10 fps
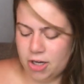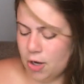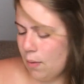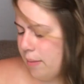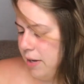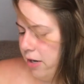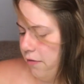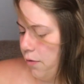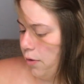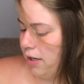you know, I'm here
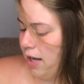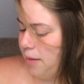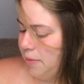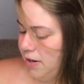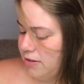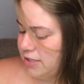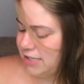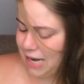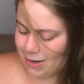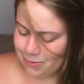for it. I'm
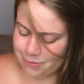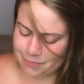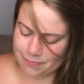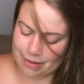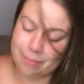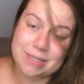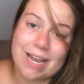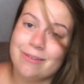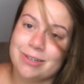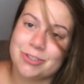
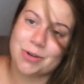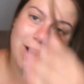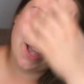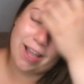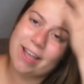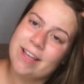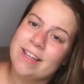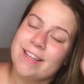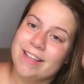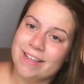down to try
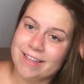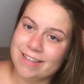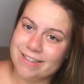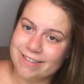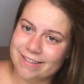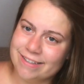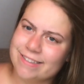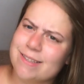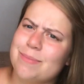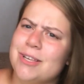
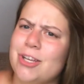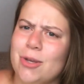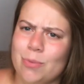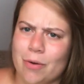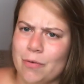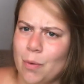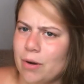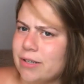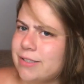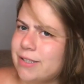something new, of
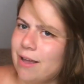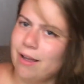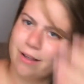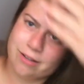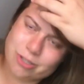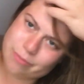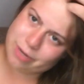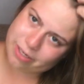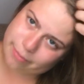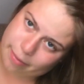course. Don't
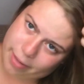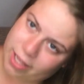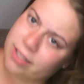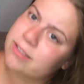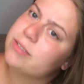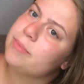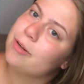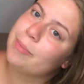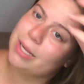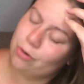mind my bangs. They're
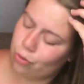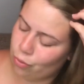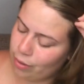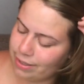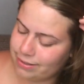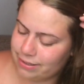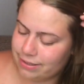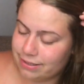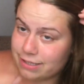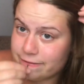being crazy
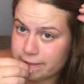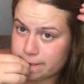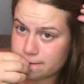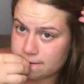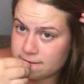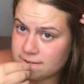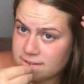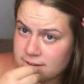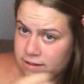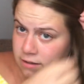this evening.
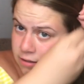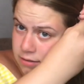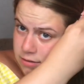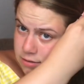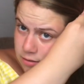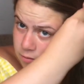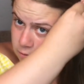So